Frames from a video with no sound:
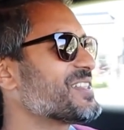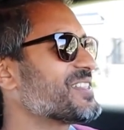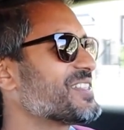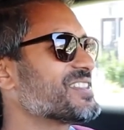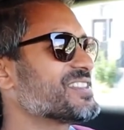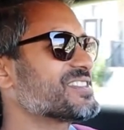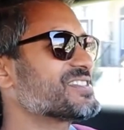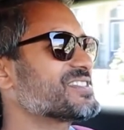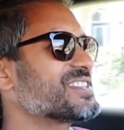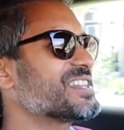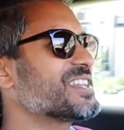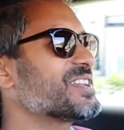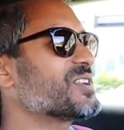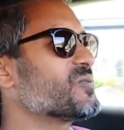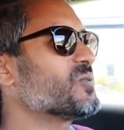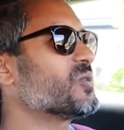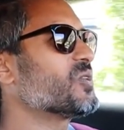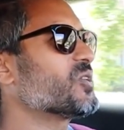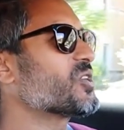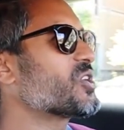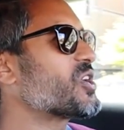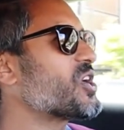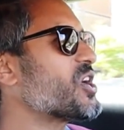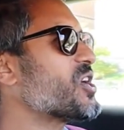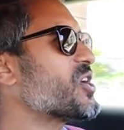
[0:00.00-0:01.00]
this thing
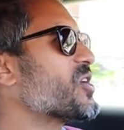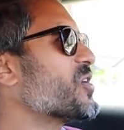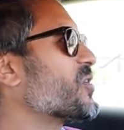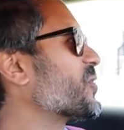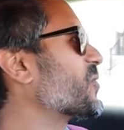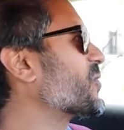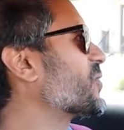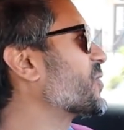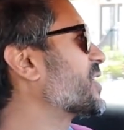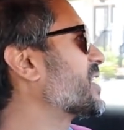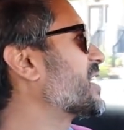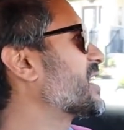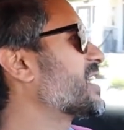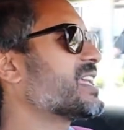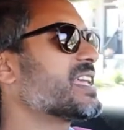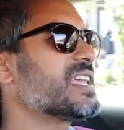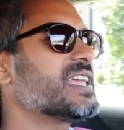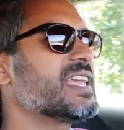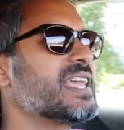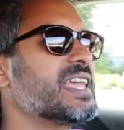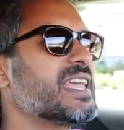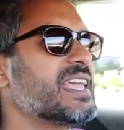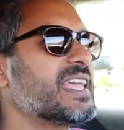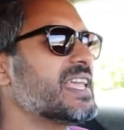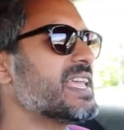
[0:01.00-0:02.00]
will go.
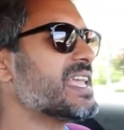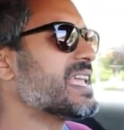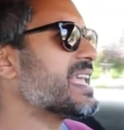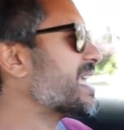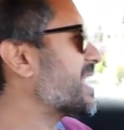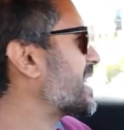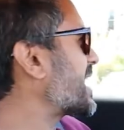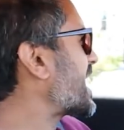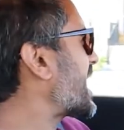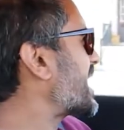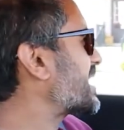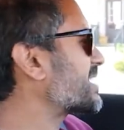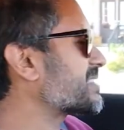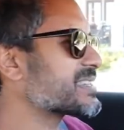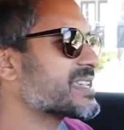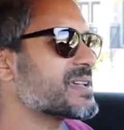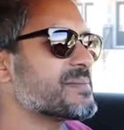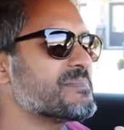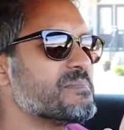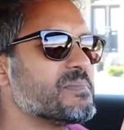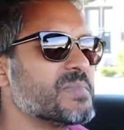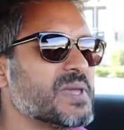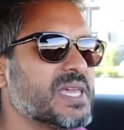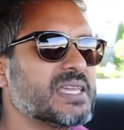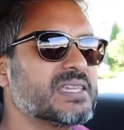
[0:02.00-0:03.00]
It has
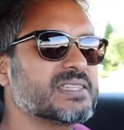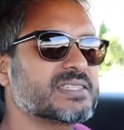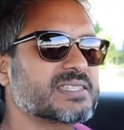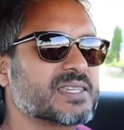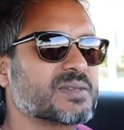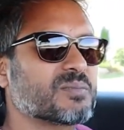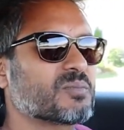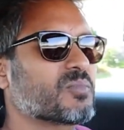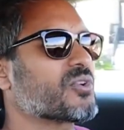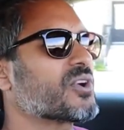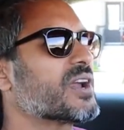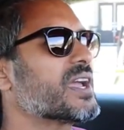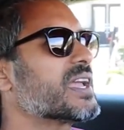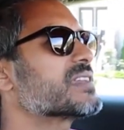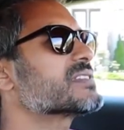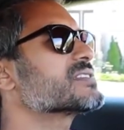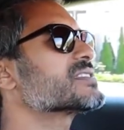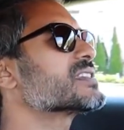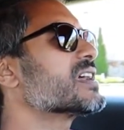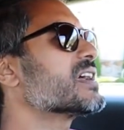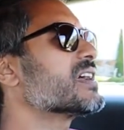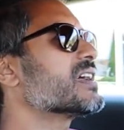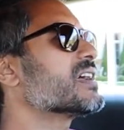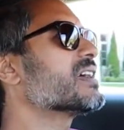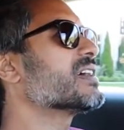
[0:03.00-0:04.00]
amazing
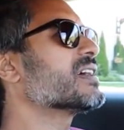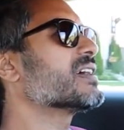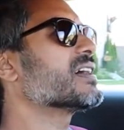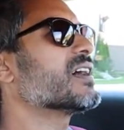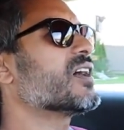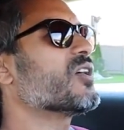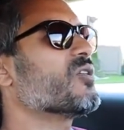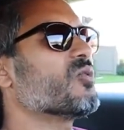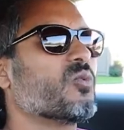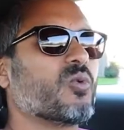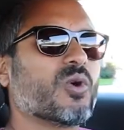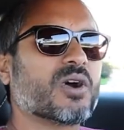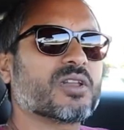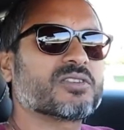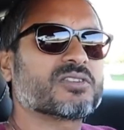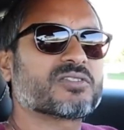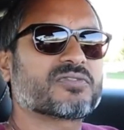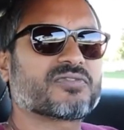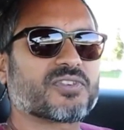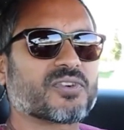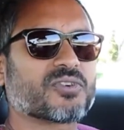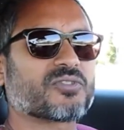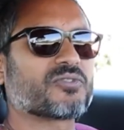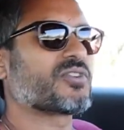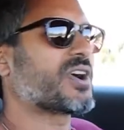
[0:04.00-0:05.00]
brakes, a
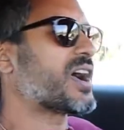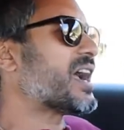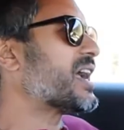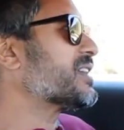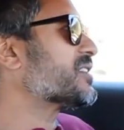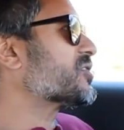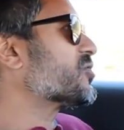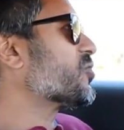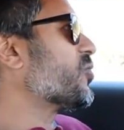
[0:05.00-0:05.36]
wonderful ride